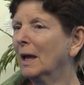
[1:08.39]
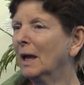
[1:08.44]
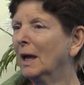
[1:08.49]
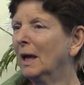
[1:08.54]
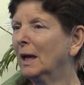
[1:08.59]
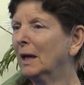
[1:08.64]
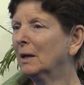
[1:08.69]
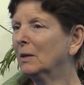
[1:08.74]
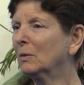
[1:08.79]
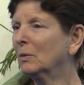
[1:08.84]

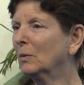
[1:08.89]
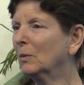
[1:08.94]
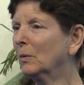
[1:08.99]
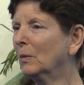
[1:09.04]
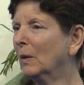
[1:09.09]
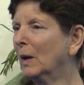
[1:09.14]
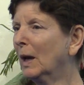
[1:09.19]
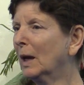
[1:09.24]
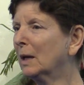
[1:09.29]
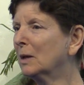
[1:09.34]

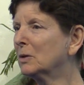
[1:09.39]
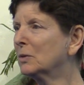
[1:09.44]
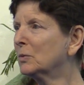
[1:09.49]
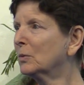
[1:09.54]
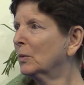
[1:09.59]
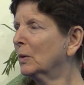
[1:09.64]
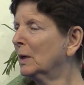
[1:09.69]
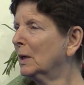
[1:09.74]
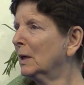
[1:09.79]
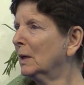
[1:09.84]
and
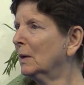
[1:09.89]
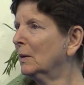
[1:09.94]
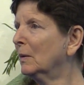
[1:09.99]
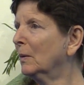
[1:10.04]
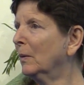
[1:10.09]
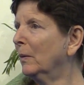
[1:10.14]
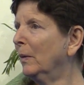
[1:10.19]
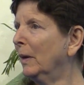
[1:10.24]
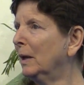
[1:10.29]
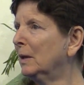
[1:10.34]

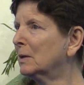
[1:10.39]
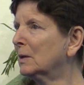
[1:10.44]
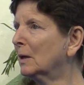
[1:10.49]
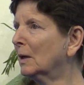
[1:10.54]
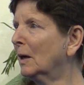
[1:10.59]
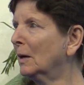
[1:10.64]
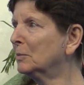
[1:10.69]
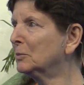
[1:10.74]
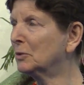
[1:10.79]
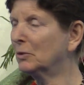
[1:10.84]
we went
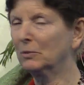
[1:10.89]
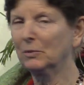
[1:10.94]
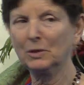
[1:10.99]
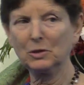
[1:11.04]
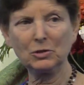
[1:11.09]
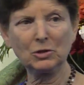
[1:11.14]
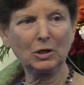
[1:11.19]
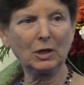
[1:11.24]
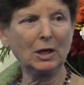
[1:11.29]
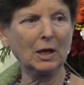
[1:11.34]
up to
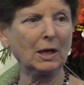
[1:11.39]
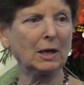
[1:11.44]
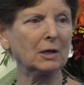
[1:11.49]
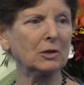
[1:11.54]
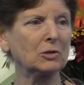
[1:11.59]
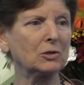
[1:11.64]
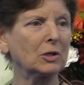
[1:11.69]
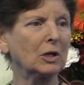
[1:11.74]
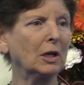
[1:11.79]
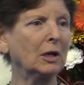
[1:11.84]

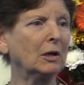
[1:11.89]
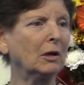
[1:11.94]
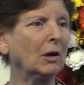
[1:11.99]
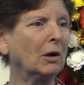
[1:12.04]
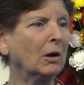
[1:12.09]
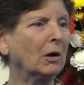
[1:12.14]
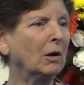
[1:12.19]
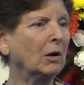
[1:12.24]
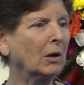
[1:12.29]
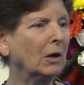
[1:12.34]
Rishikesh, and
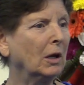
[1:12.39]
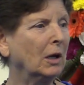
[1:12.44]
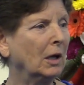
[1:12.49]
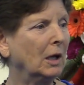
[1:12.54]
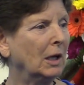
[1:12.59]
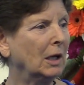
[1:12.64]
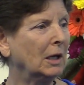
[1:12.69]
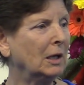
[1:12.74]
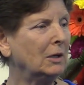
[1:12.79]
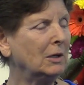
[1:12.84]
our
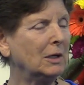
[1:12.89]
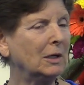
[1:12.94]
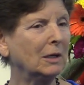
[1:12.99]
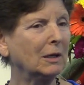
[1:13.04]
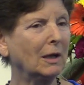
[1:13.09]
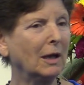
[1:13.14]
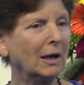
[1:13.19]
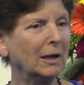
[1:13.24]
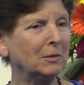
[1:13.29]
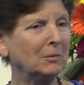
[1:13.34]

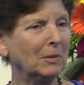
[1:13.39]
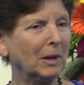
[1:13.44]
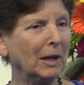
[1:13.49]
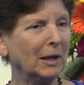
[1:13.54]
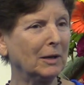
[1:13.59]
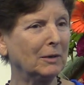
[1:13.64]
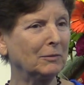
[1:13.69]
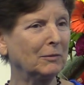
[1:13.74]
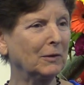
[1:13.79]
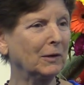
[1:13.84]
Indian guide
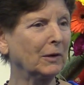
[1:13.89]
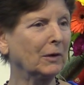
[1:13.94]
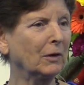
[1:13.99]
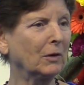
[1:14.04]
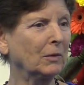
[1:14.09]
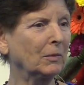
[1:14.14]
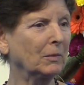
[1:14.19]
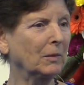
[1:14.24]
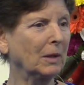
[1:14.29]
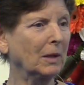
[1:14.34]

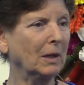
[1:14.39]
Mahavir